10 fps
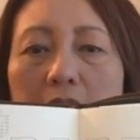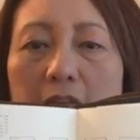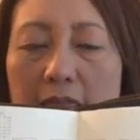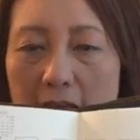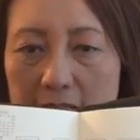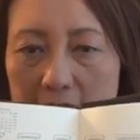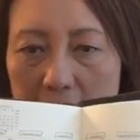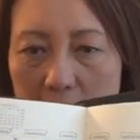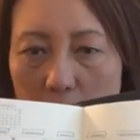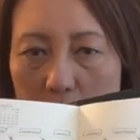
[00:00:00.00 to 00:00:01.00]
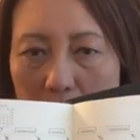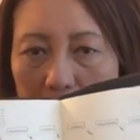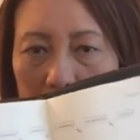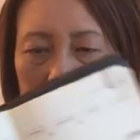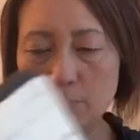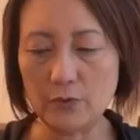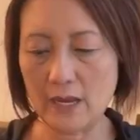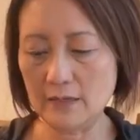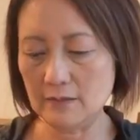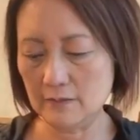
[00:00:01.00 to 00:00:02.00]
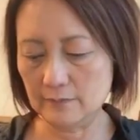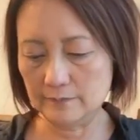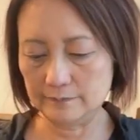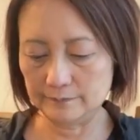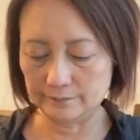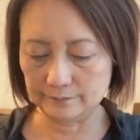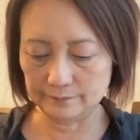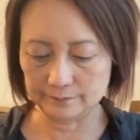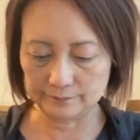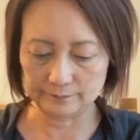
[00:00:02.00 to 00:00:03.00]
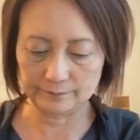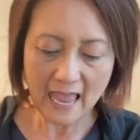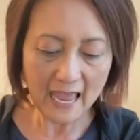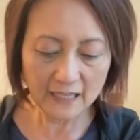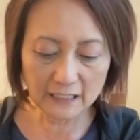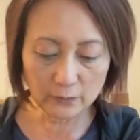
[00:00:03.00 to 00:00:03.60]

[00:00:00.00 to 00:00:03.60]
That's the monthly spread. And then the